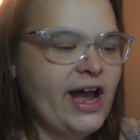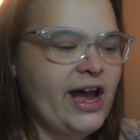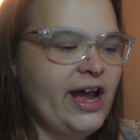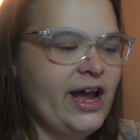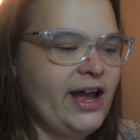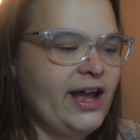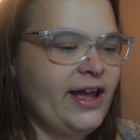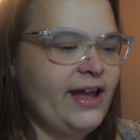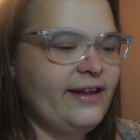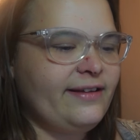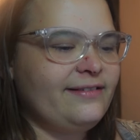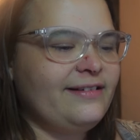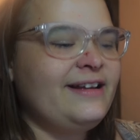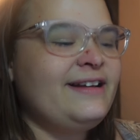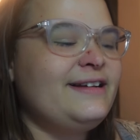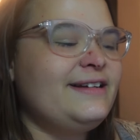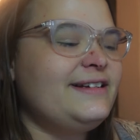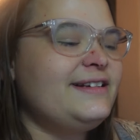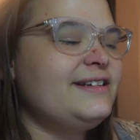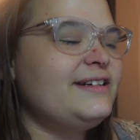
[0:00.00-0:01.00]

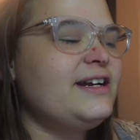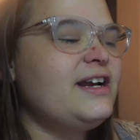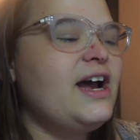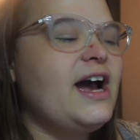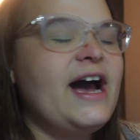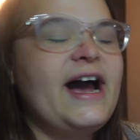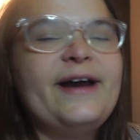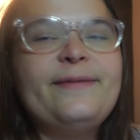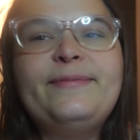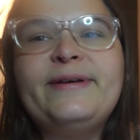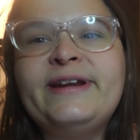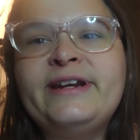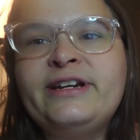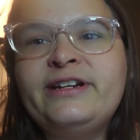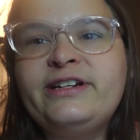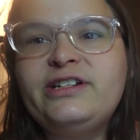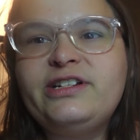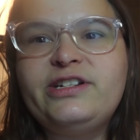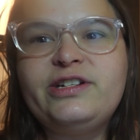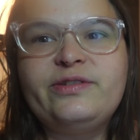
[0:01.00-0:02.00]
I've
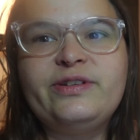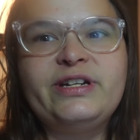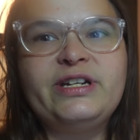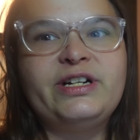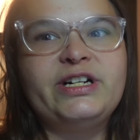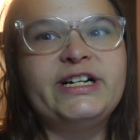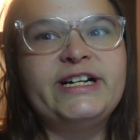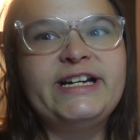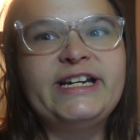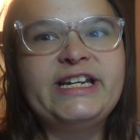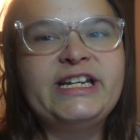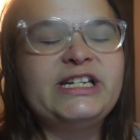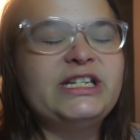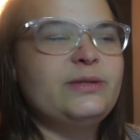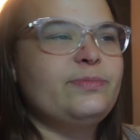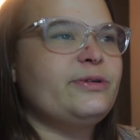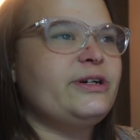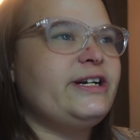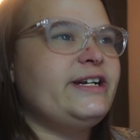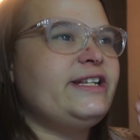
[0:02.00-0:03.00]
been doing reading
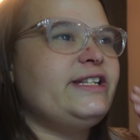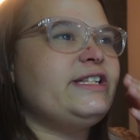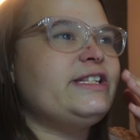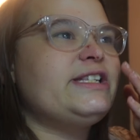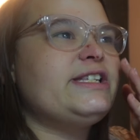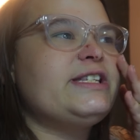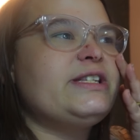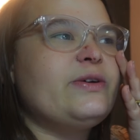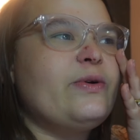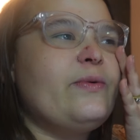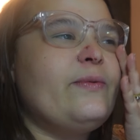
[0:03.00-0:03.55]
sprints